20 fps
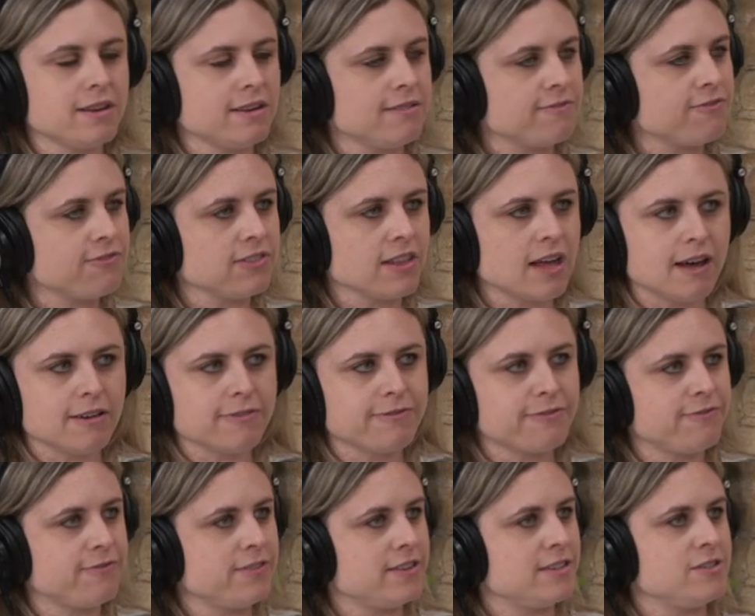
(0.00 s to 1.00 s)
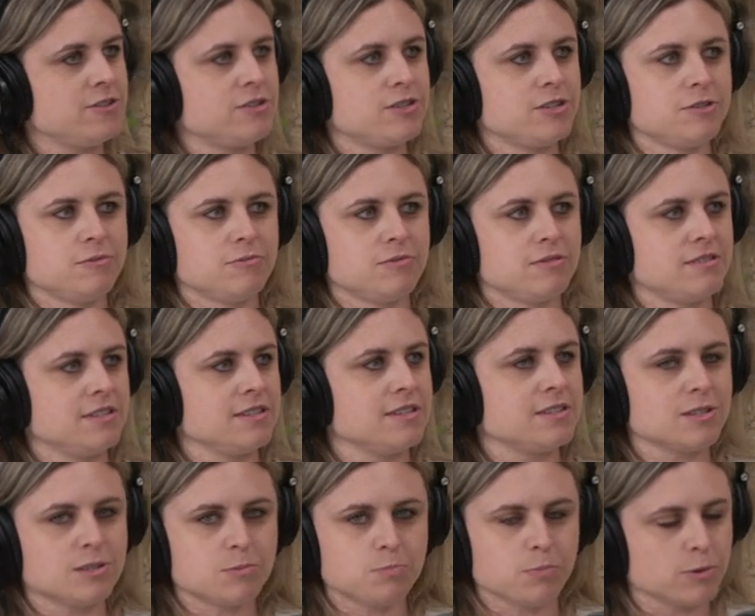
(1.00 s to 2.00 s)
and fluff, and she was. This
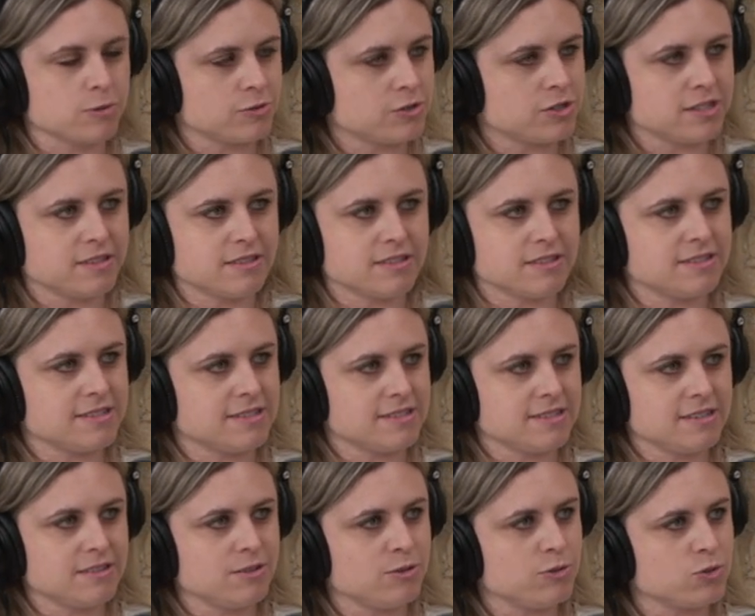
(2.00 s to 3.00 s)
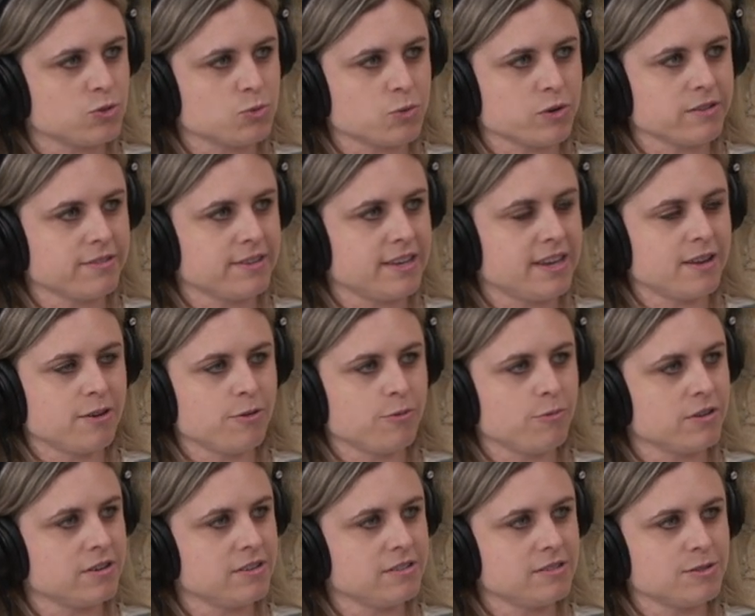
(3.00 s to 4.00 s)
is bullshit. This isn't newsworthy. I don't
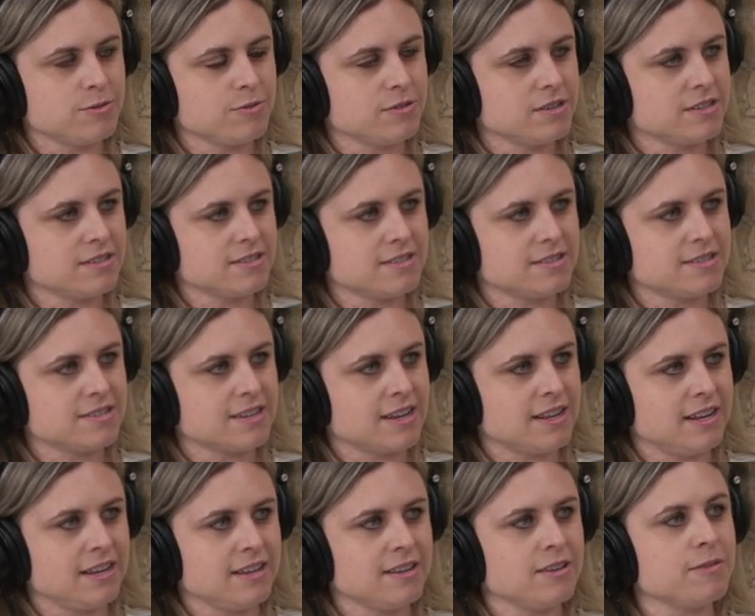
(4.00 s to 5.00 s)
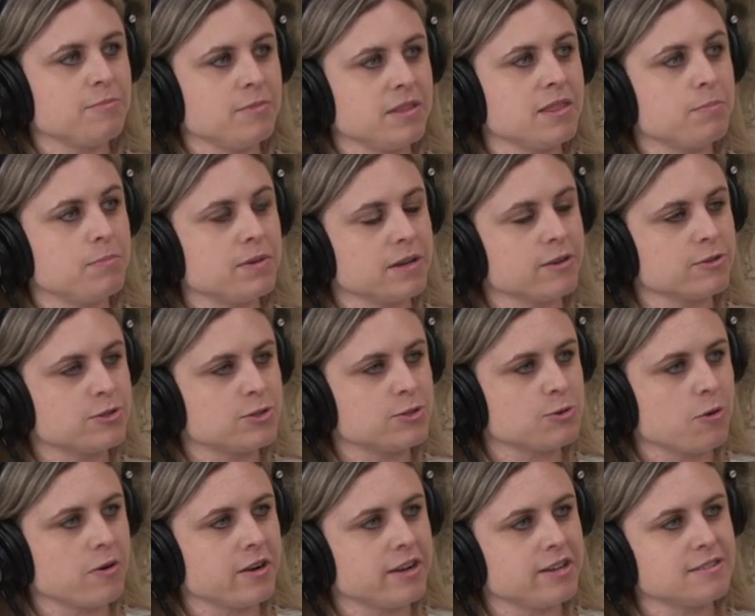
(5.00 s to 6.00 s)
want to do this. I need give me the bigger
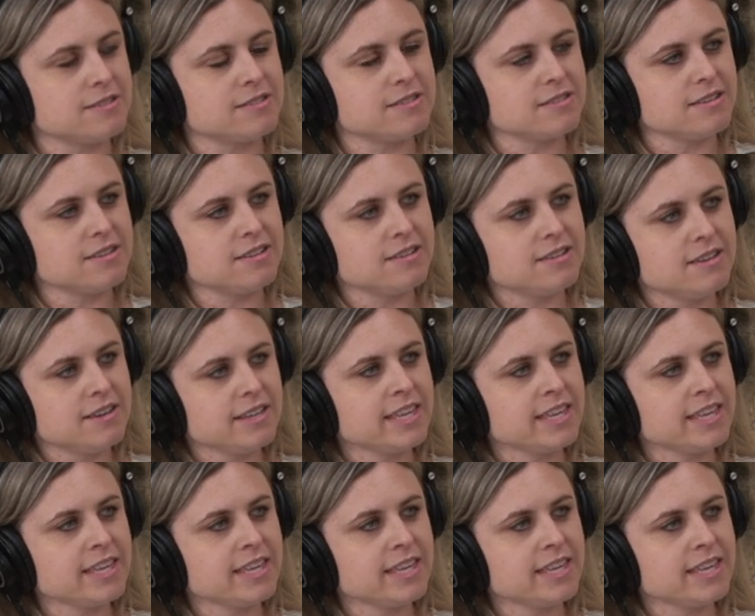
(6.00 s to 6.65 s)
stories. stories.